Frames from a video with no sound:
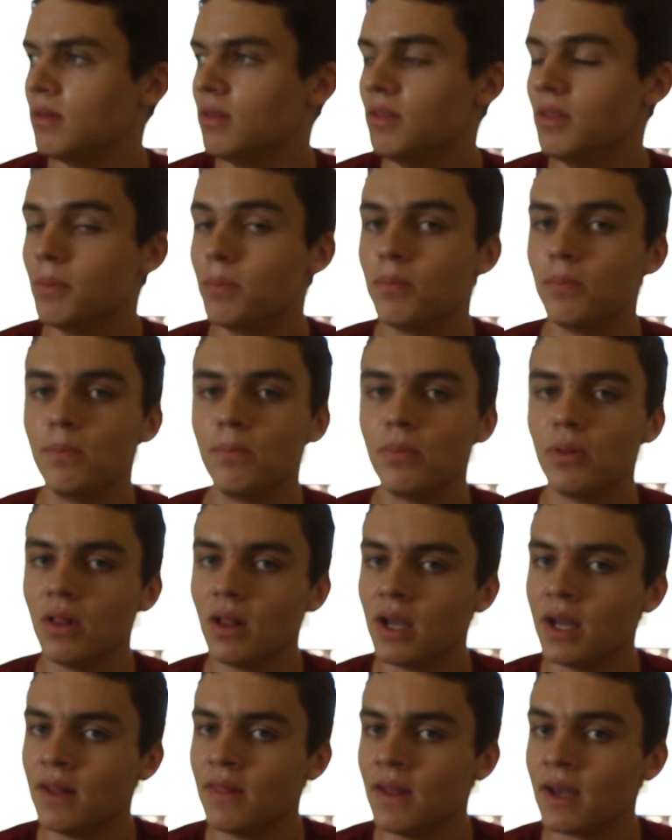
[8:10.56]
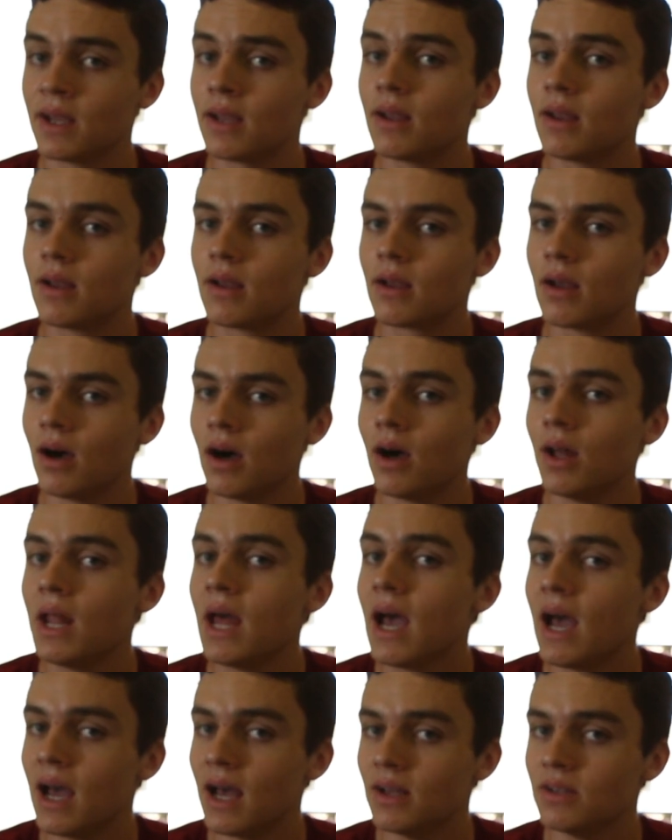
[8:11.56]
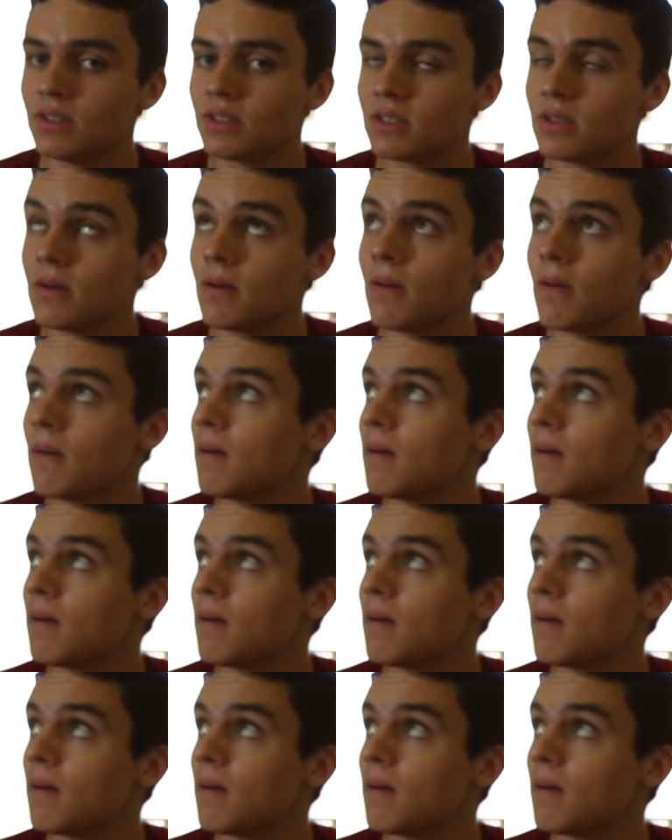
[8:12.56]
the plan that God has,